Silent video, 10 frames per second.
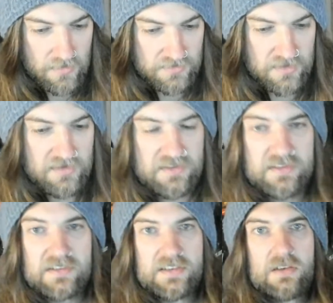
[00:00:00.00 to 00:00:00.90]
So this
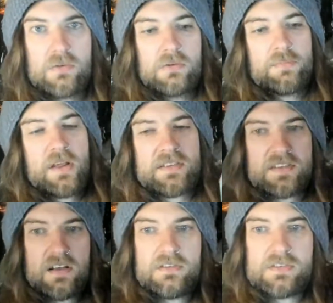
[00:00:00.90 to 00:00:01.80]
is a sequel, by the
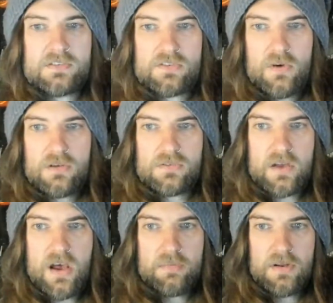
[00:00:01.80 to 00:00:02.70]
sounds, to Altered
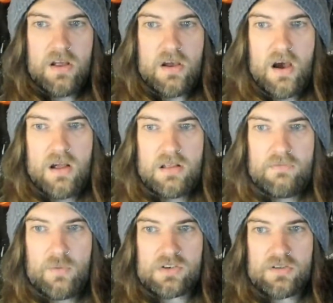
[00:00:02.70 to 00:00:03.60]
Carbon. I only
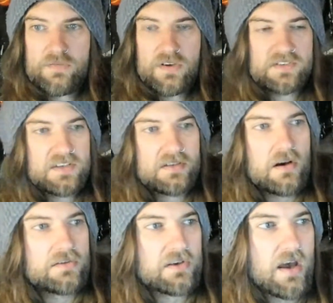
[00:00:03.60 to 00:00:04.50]
ever watched the first season
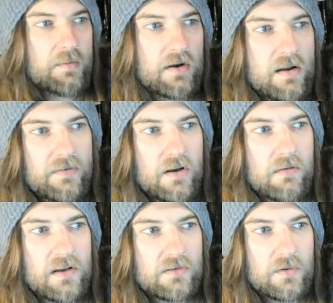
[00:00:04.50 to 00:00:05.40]
of Altered Carbon. I never got
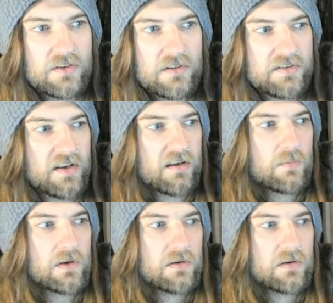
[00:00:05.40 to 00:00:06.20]
around to watching the second one,